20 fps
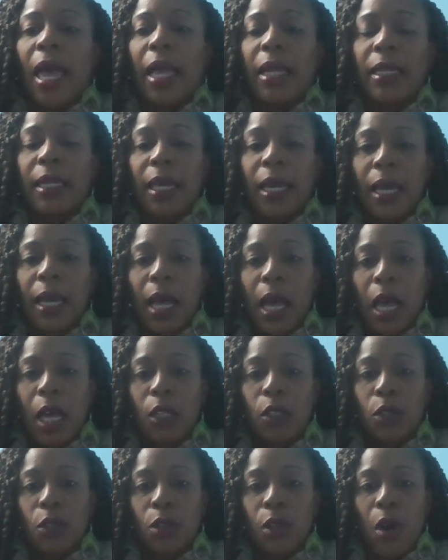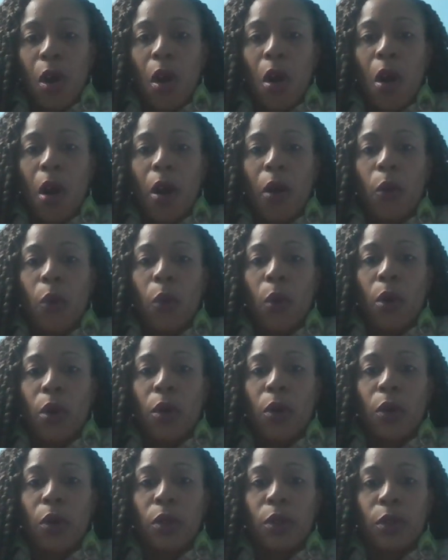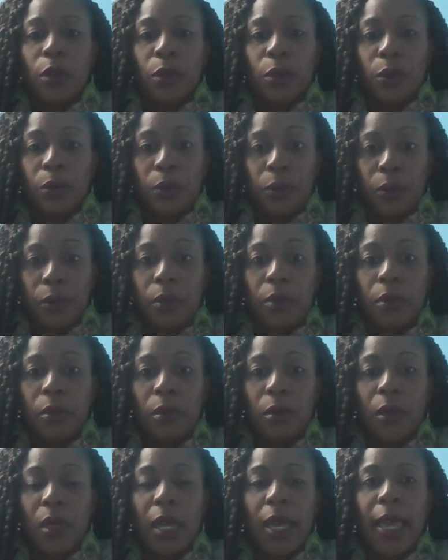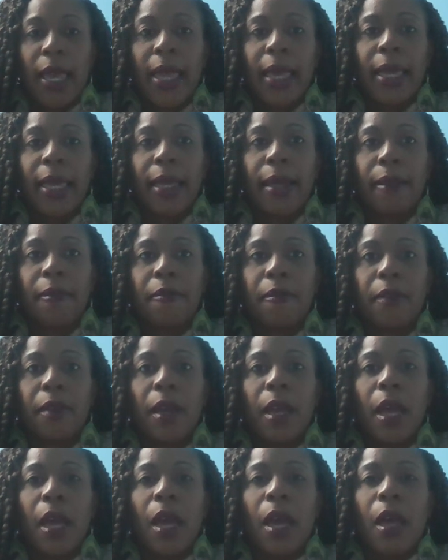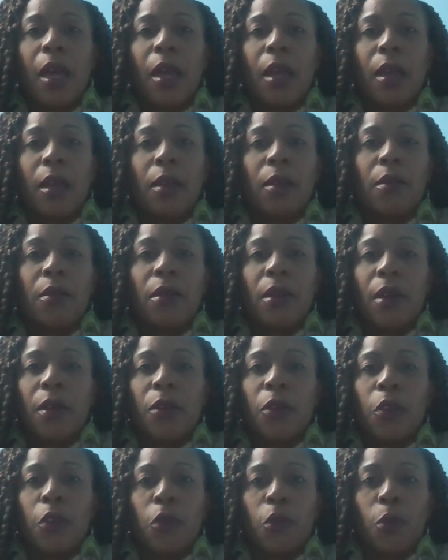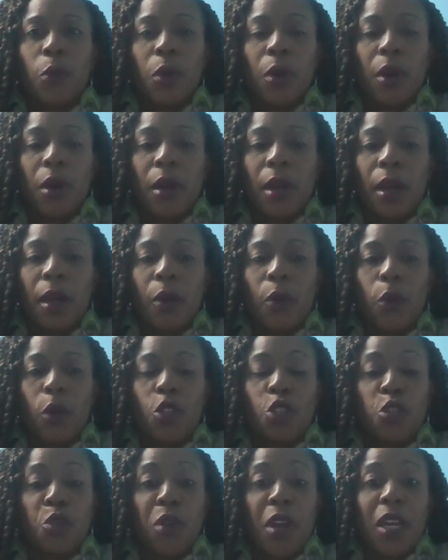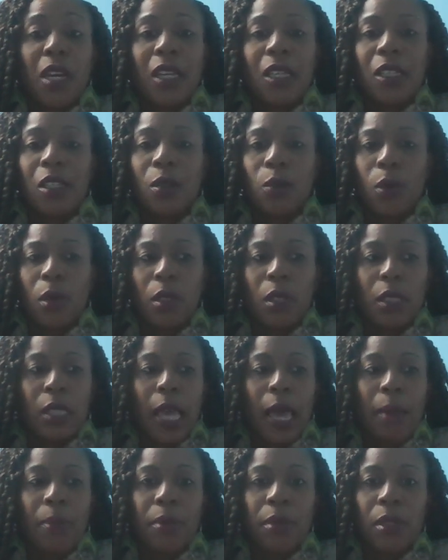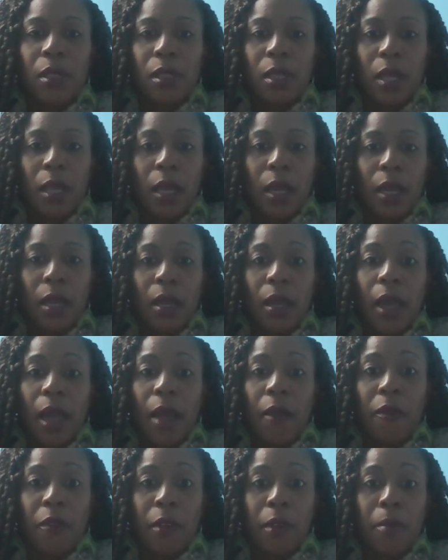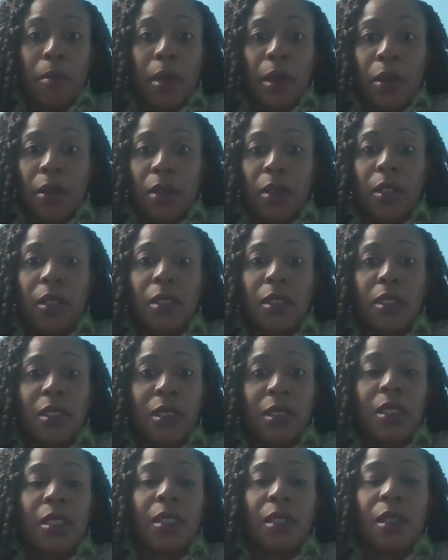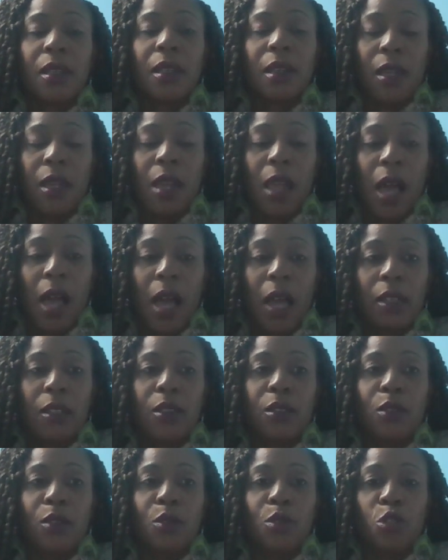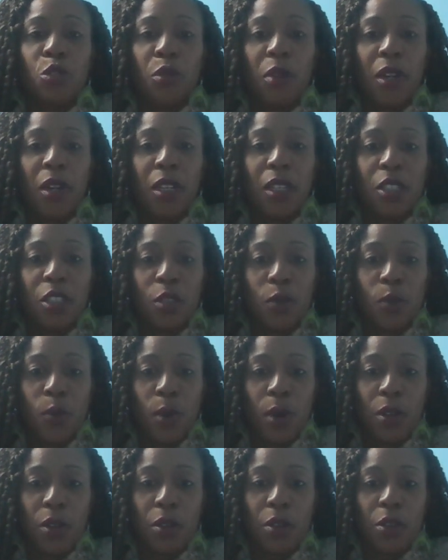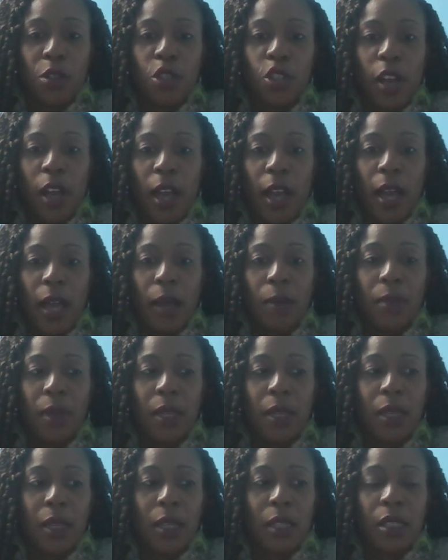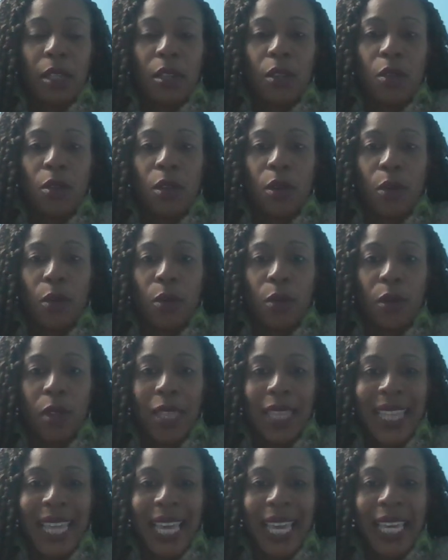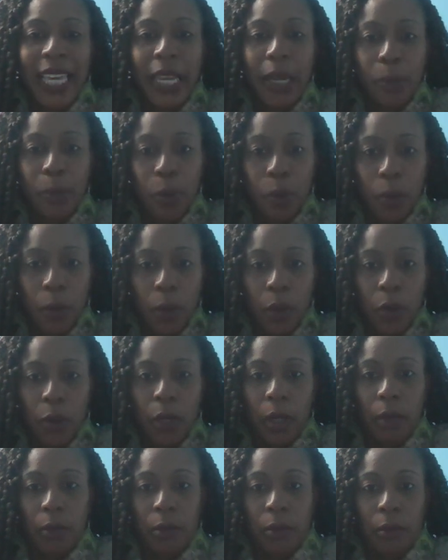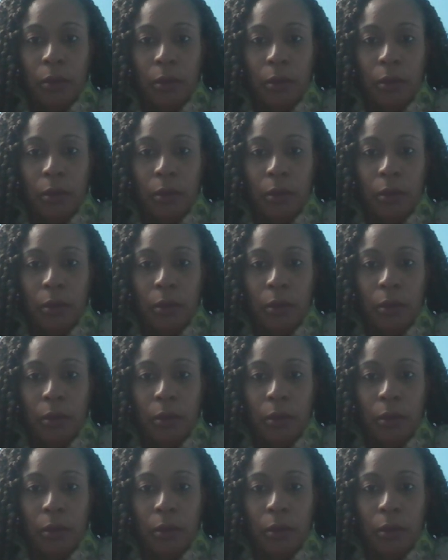And let God do the hard work on you. If, you know, you were training someone, this happens to African Americans a lot, you're training someone on your job, and they say, you know, they get promoted.